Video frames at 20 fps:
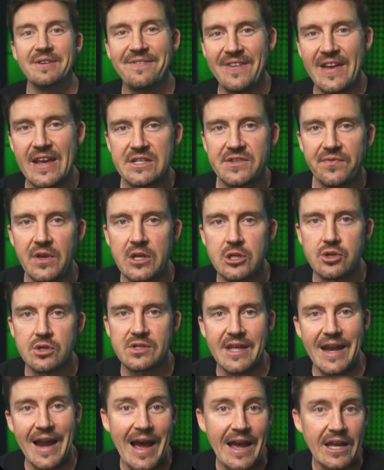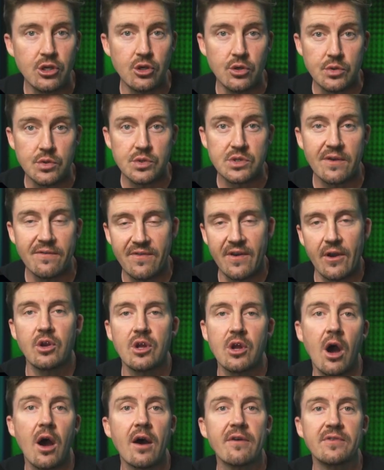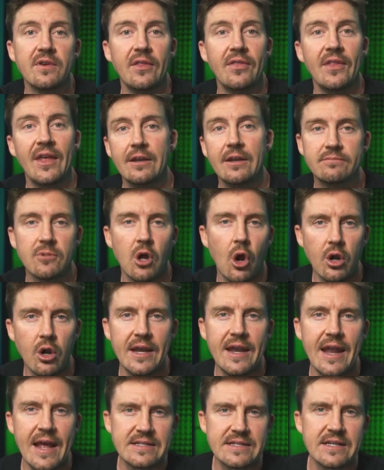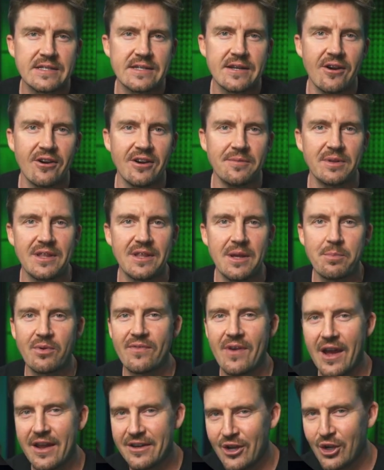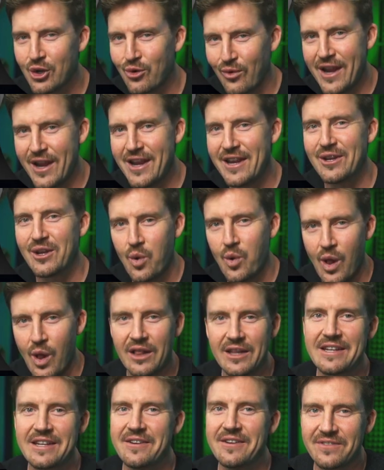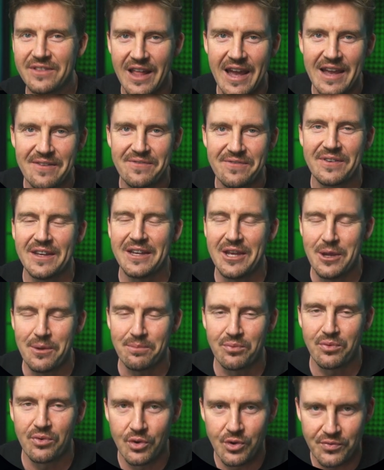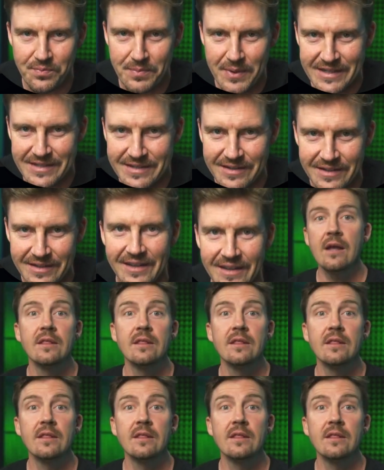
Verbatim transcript: advanced features that I use very often that aren't necessary, but they provide a great quality of life improvement.